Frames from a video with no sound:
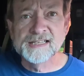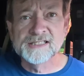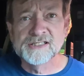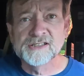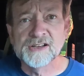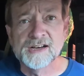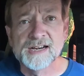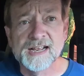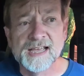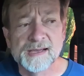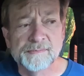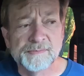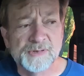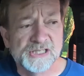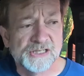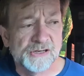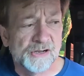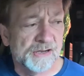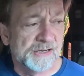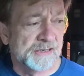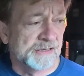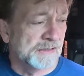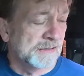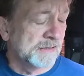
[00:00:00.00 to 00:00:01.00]
this on
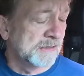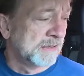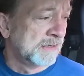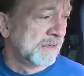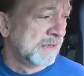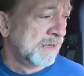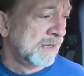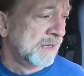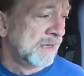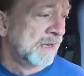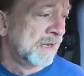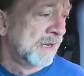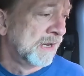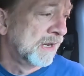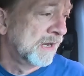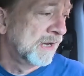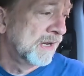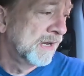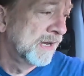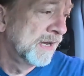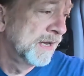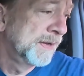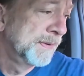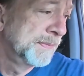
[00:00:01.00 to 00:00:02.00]
Amazon.
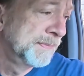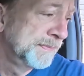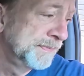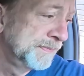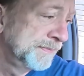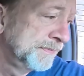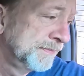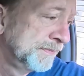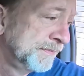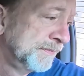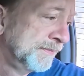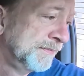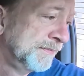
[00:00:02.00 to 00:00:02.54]
I'll